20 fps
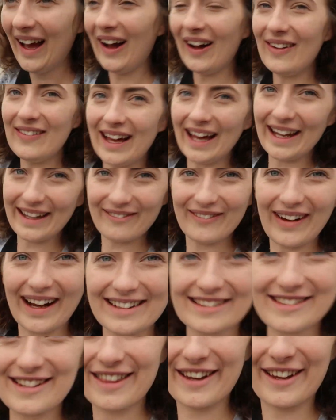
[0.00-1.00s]
I'm heading
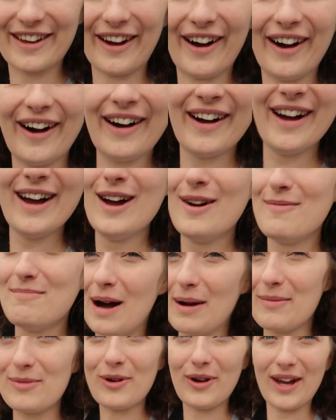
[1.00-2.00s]
back to the car.
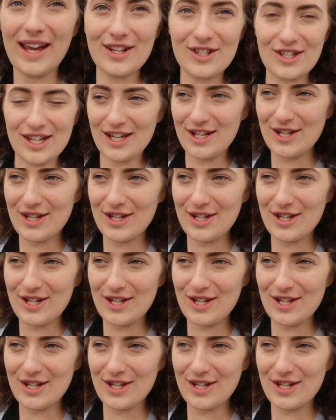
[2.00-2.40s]
Mum got itchy.